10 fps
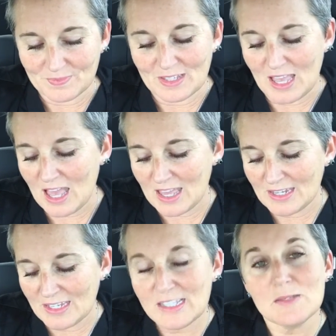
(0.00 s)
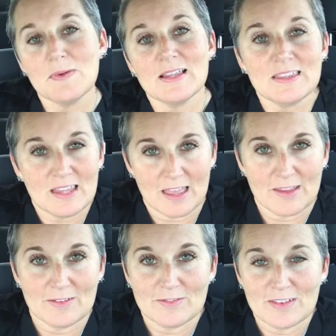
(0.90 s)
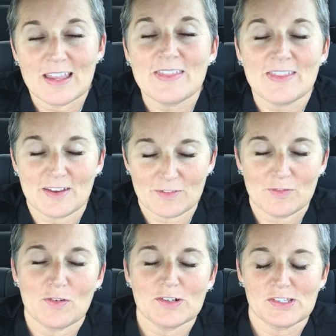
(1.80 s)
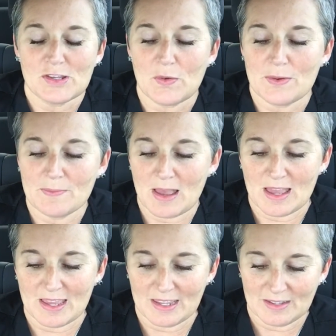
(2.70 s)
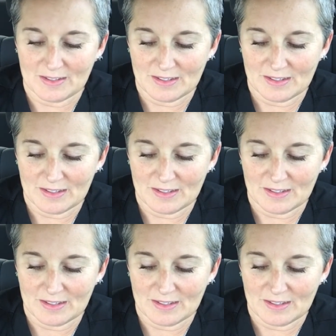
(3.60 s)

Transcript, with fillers: God is but love, and therefore so am I.